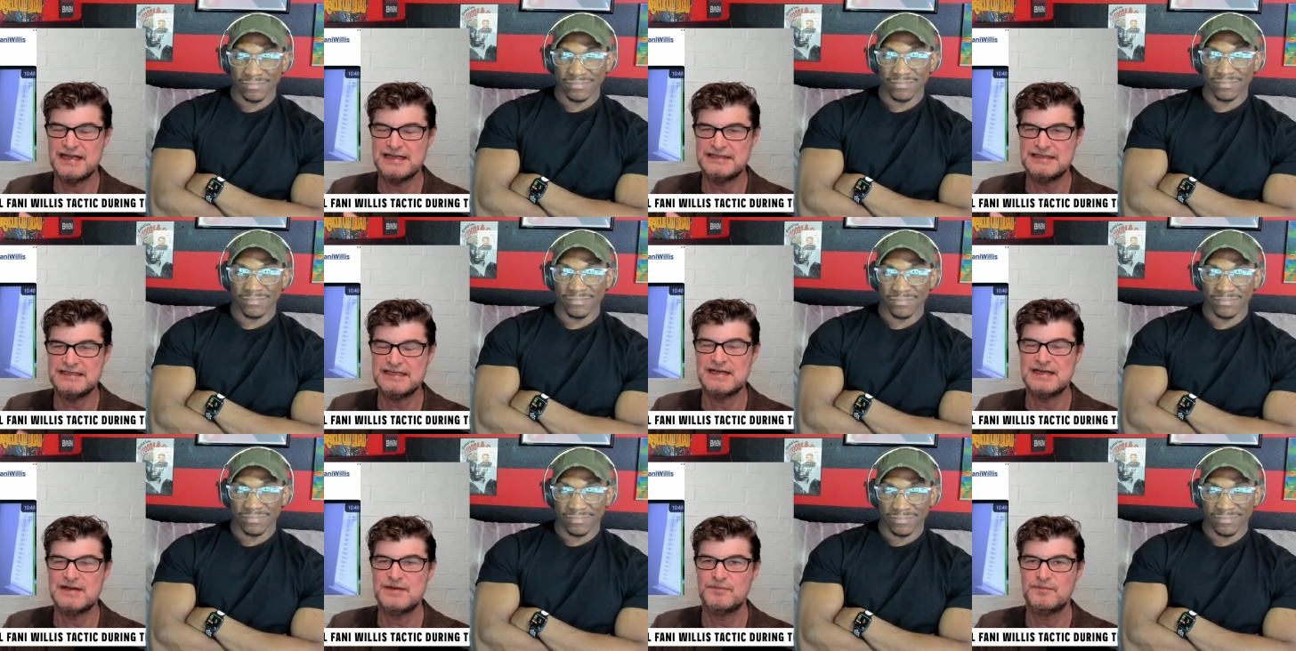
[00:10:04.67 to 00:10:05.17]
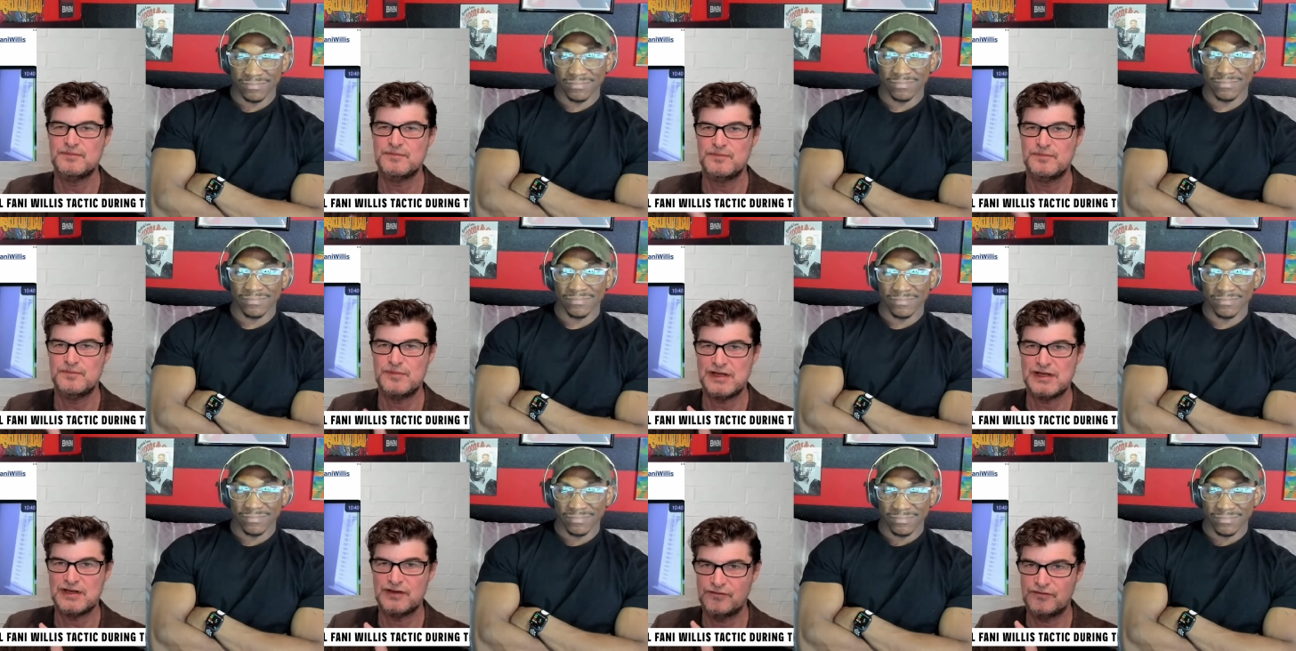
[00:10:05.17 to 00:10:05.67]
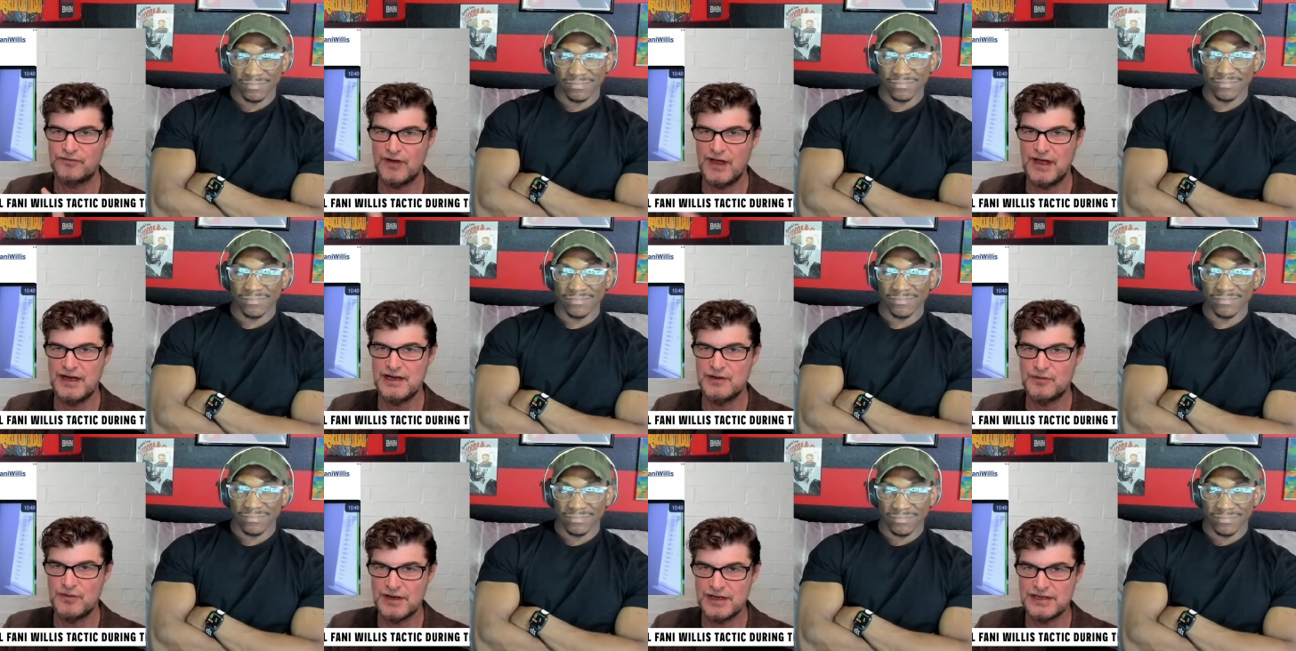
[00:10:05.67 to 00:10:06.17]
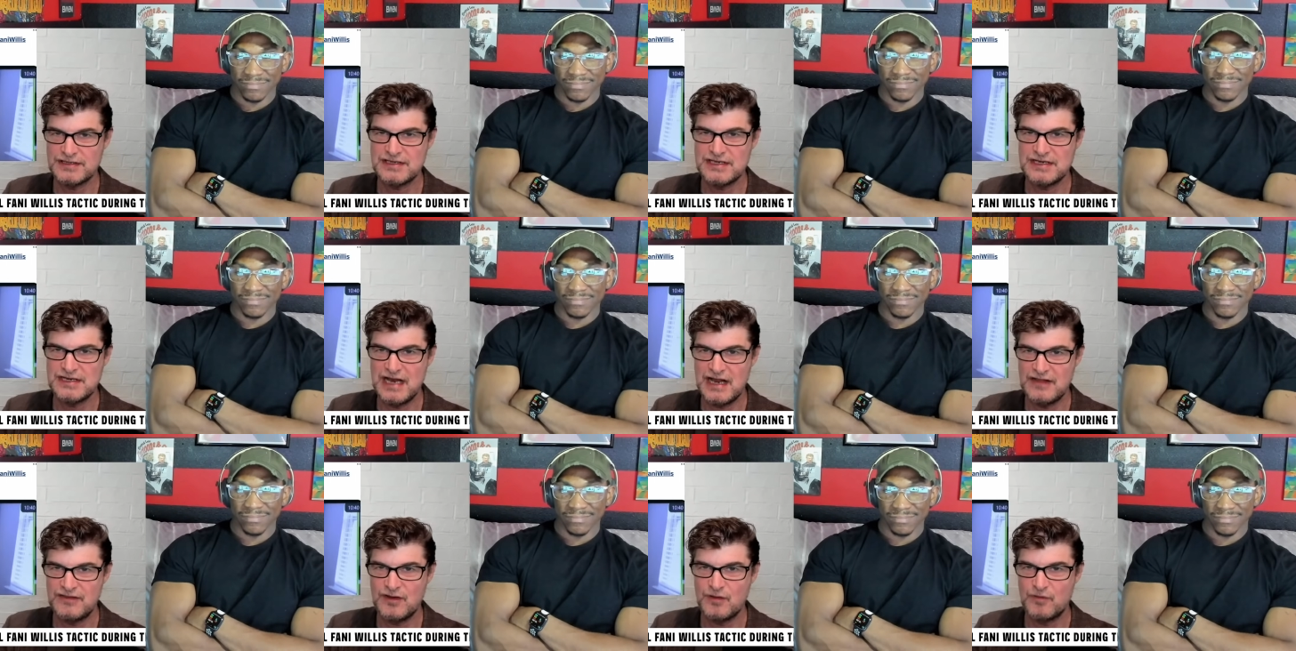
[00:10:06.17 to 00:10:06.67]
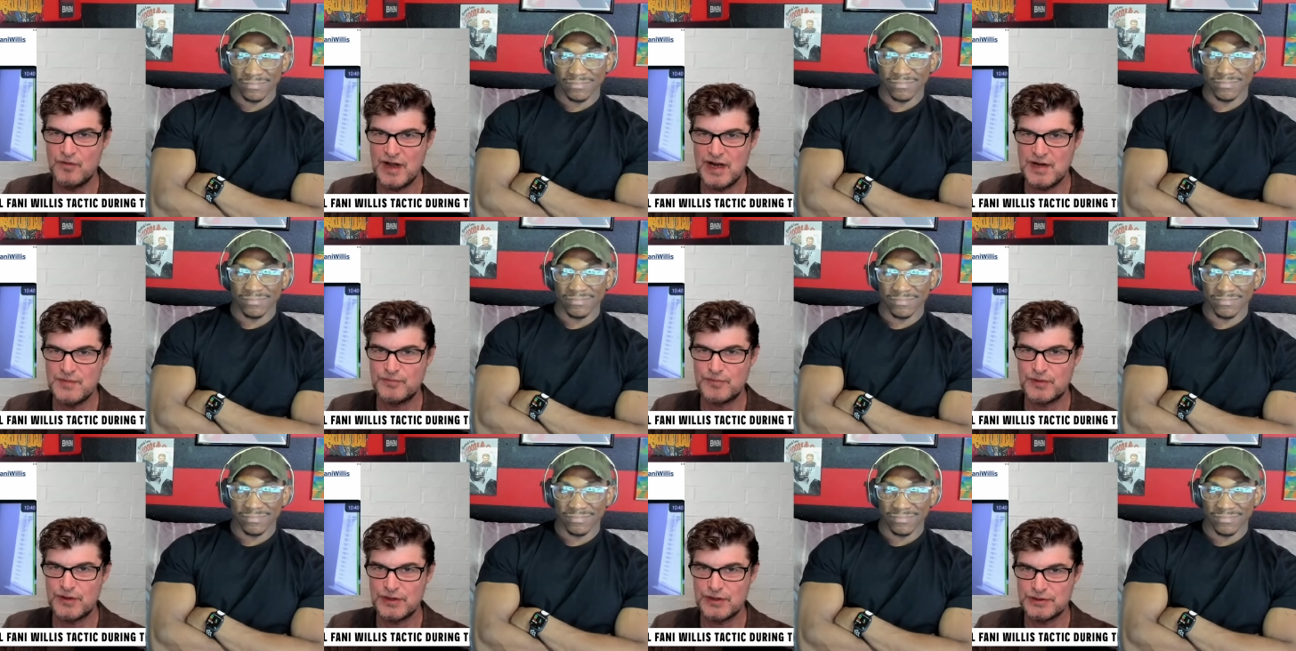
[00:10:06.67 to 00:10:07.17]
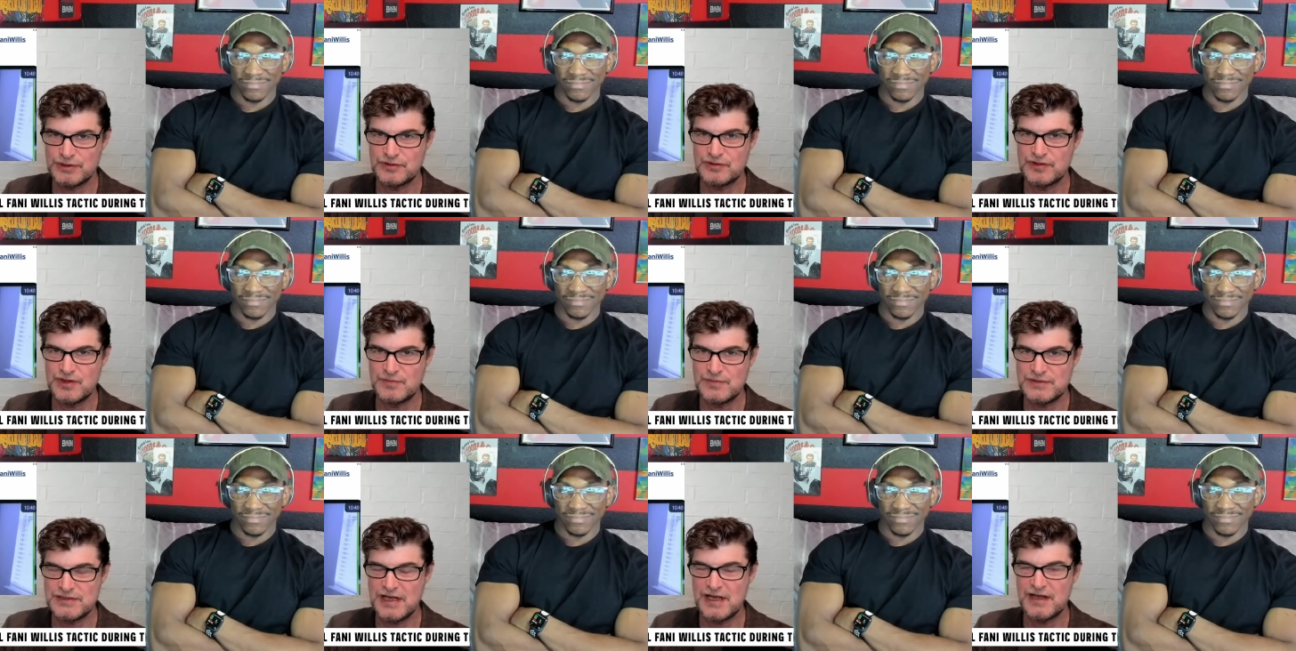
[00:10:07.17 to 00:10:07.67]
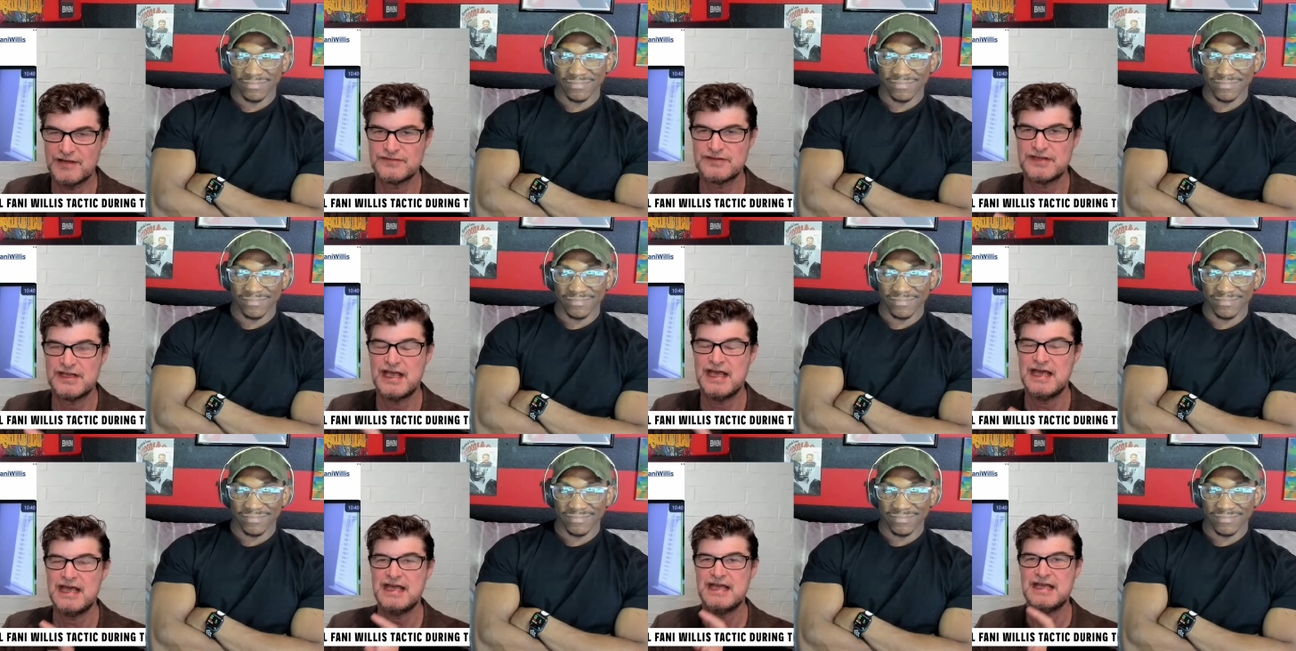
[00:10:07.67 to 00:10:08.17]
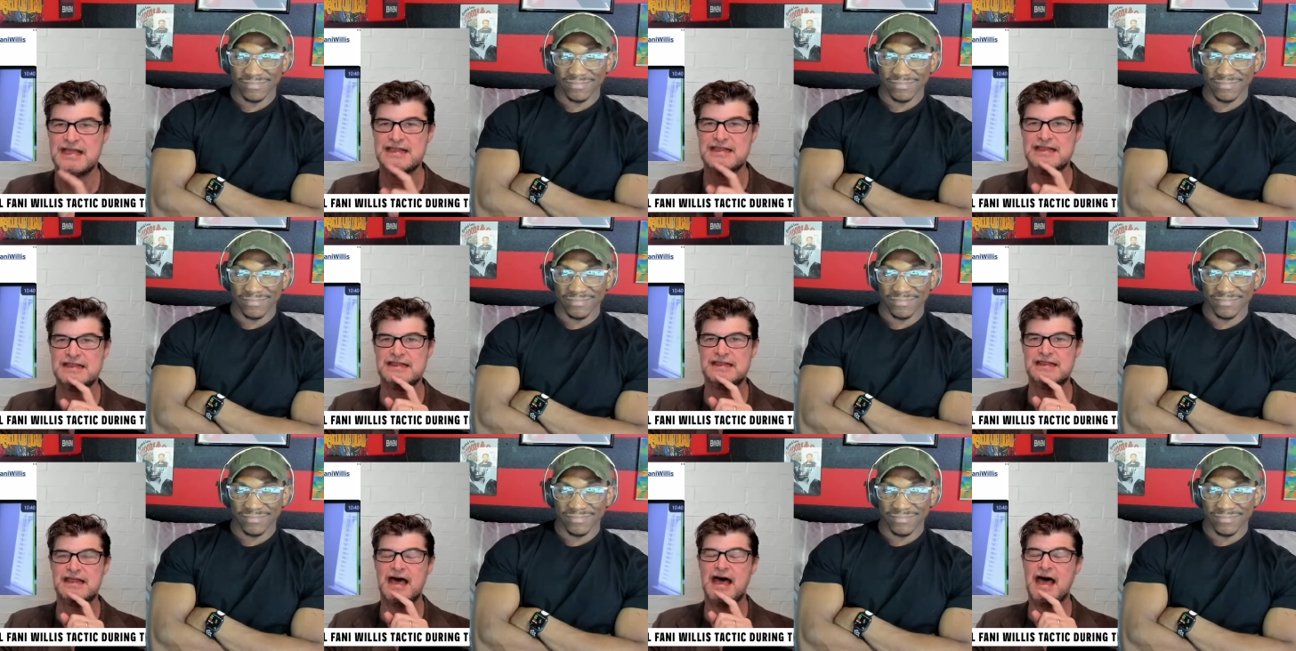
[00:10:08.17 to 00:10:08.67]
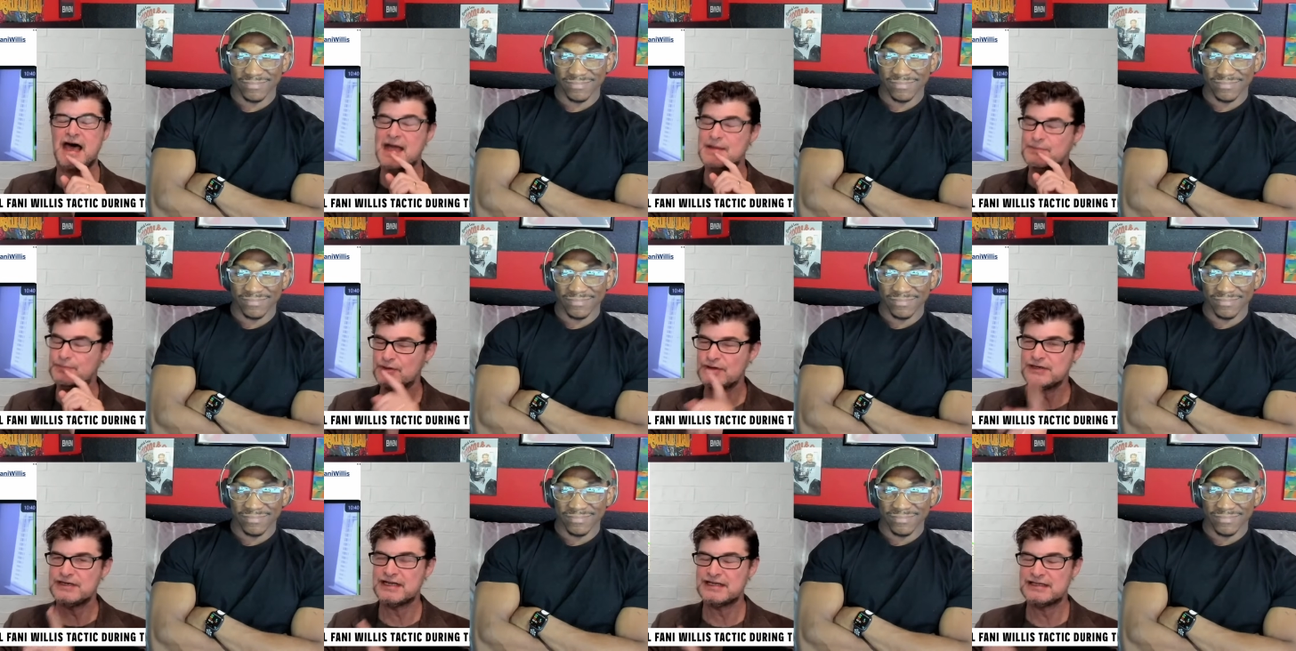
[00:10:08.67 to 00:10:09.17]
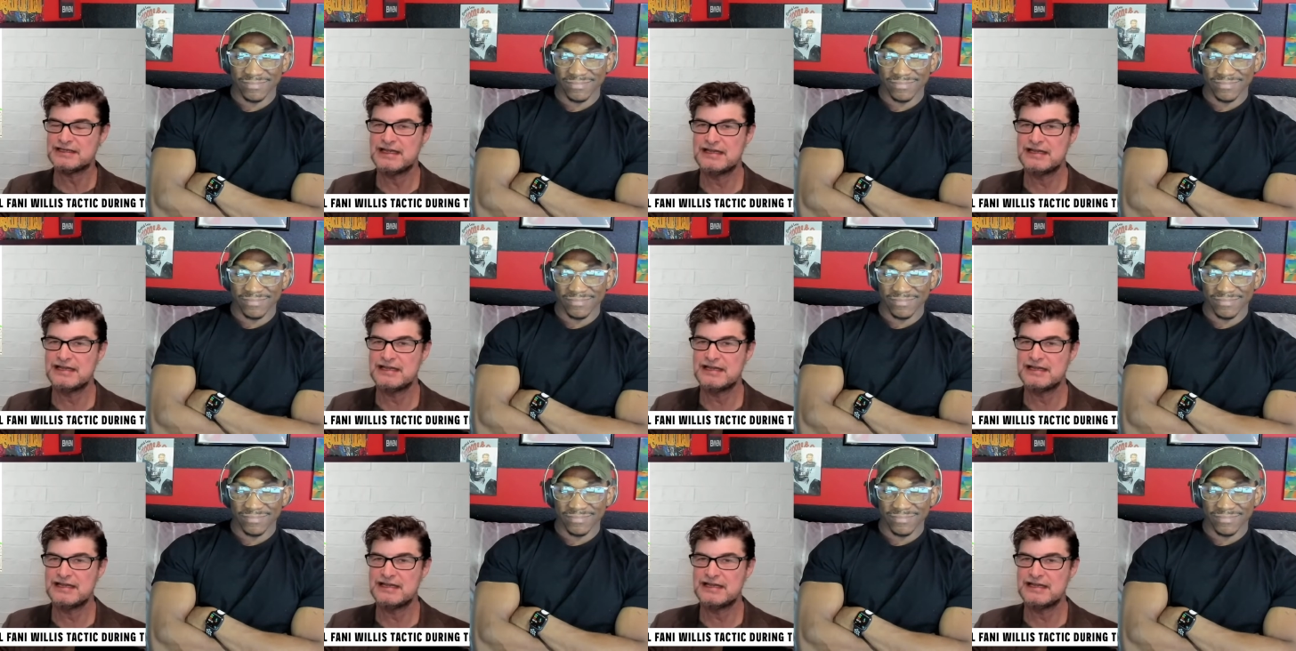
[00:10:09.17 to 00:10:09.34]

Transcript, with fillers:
Speaker 1: it did because Fani Willis and Nathan Wade perjured themselves. I predict